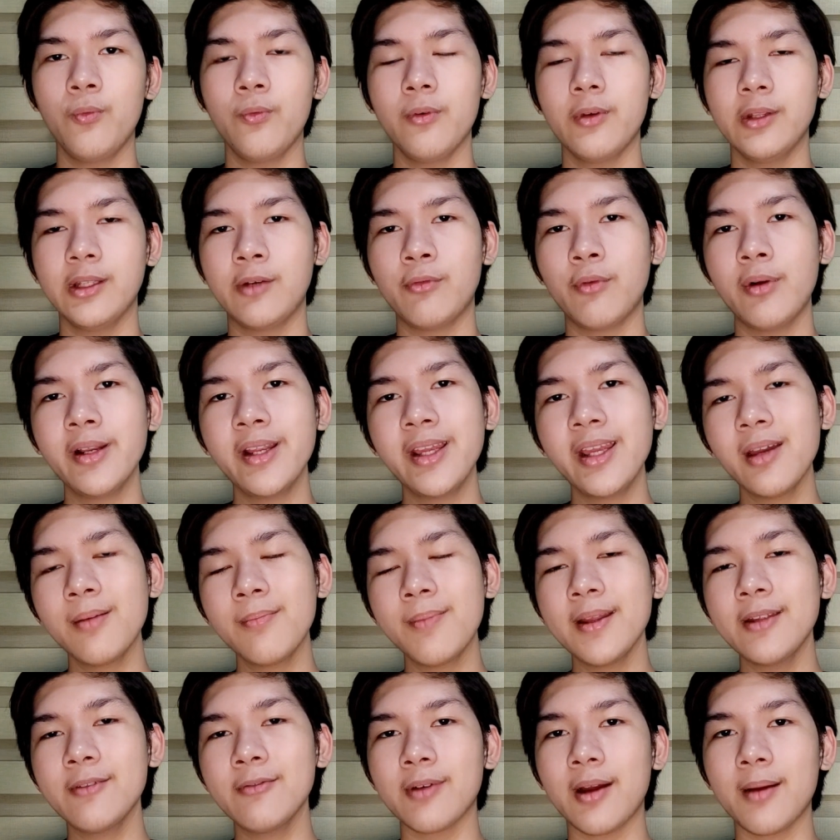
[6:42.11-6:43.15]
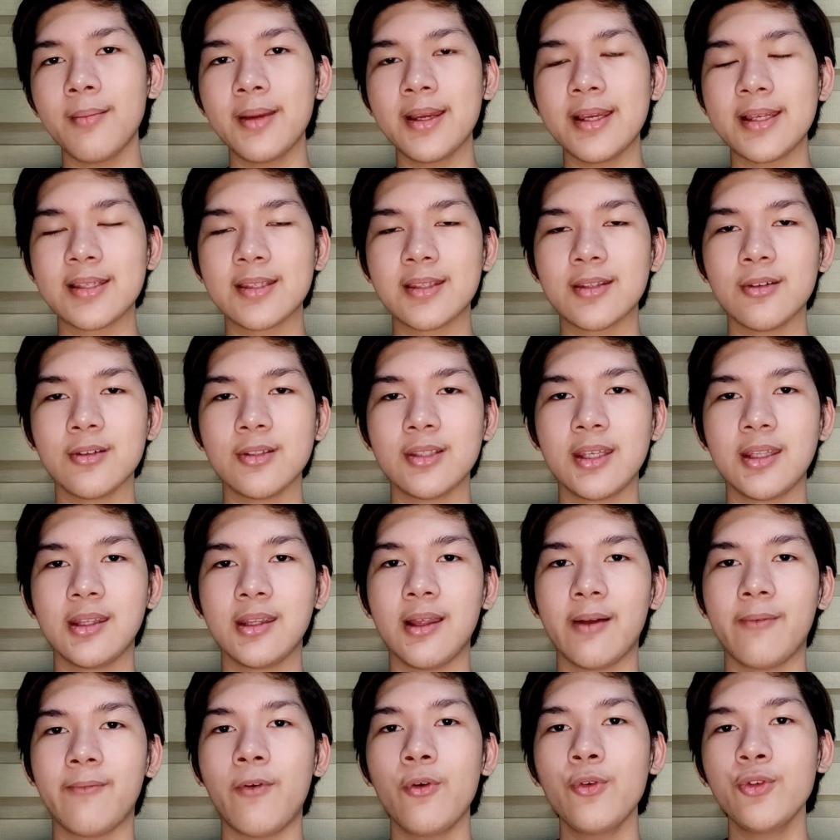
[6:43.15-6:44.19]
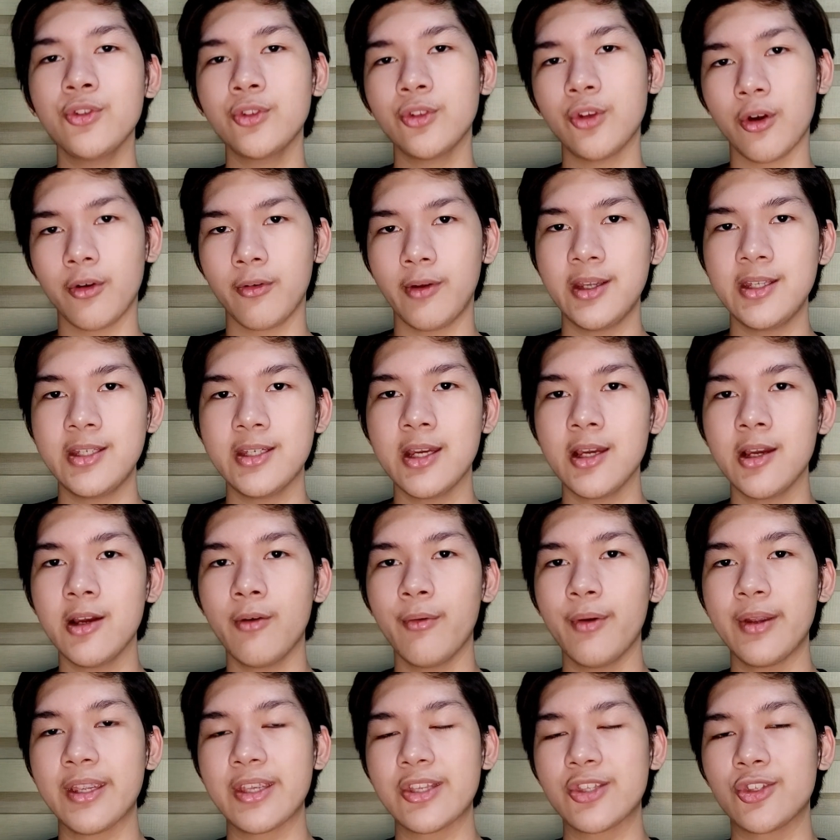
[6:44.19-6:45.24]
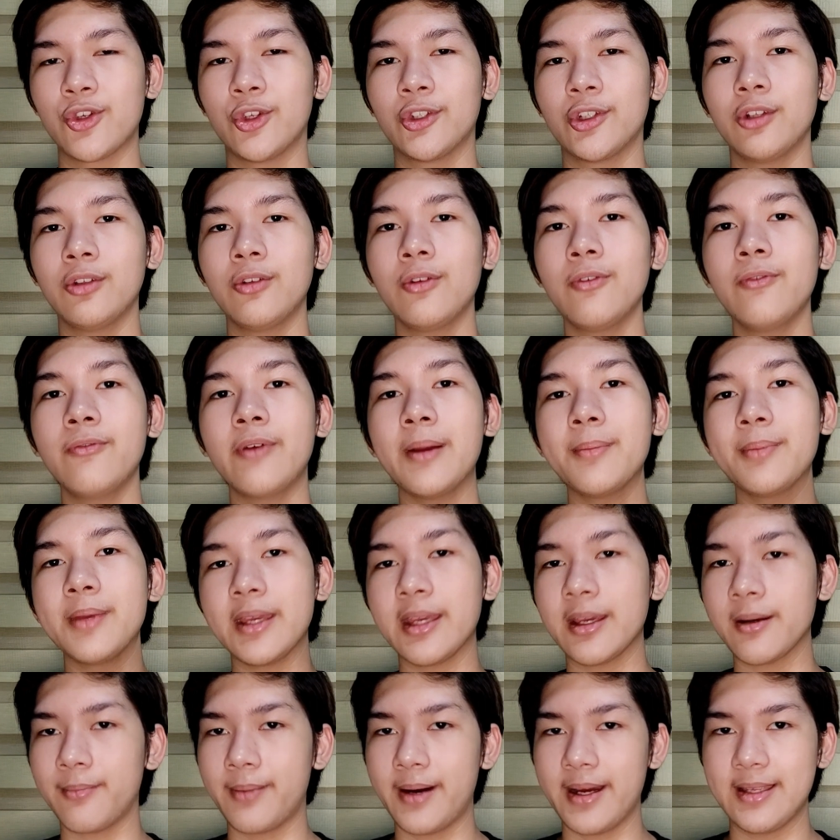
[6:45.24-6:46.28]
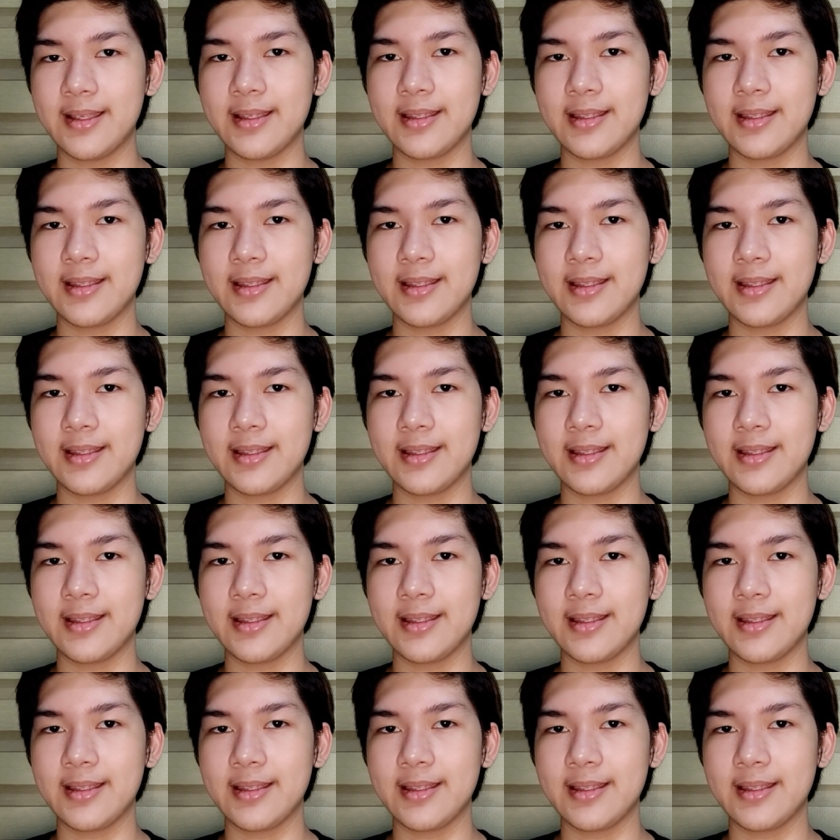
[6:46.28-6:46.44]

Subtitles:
The 1 GB RAM is using the phone storage, which is total to 5 GB.